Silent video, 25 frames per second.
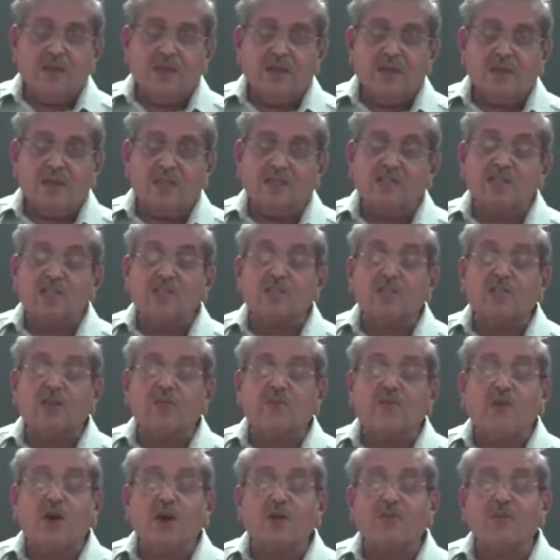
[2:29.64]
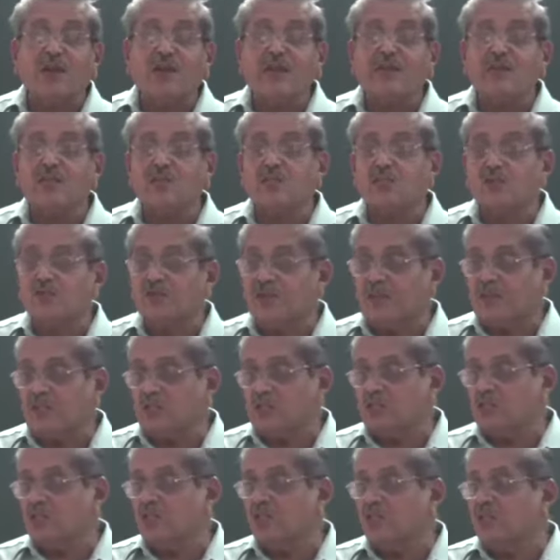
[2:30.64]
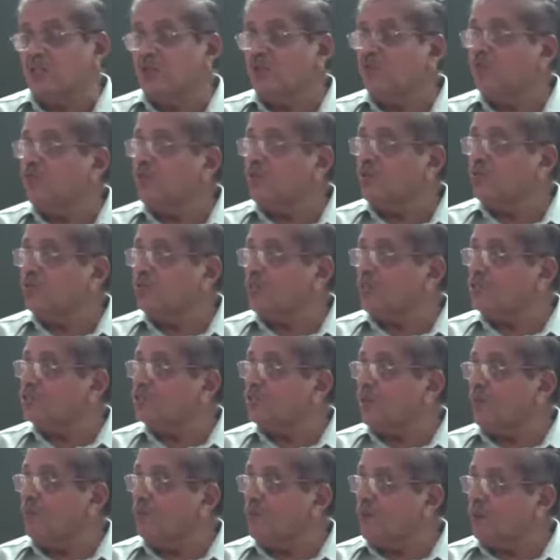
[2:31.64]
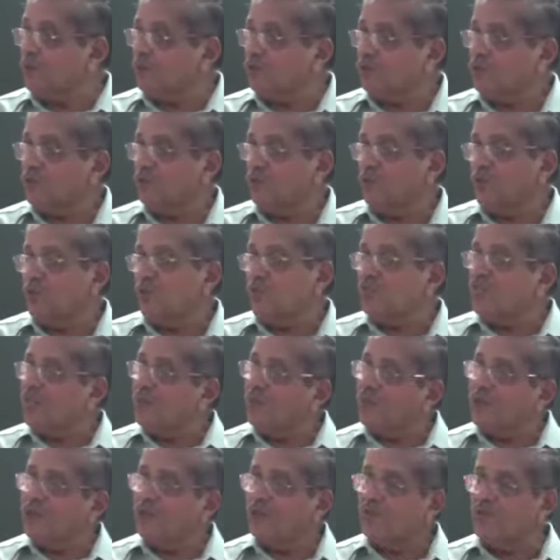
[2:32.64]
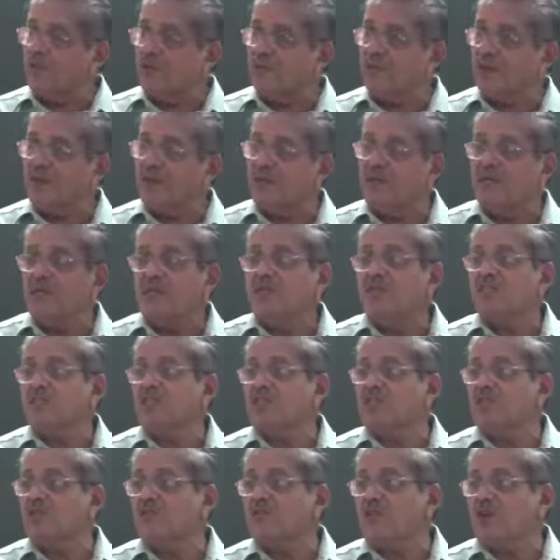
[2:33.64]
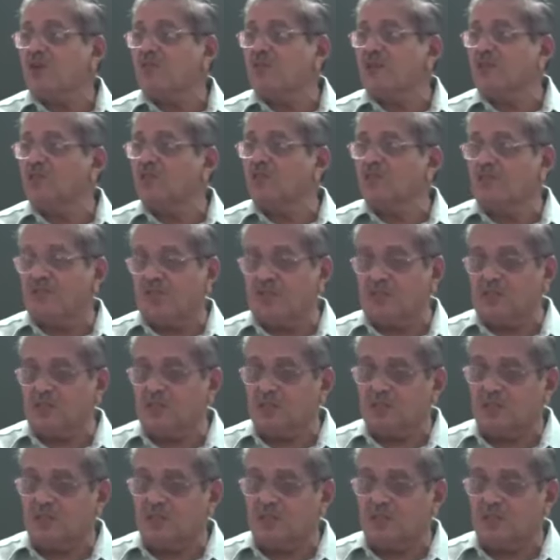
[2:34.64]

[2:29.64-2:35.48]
The structural formula is different for such compounds. Same molecular formula, structural formula is different.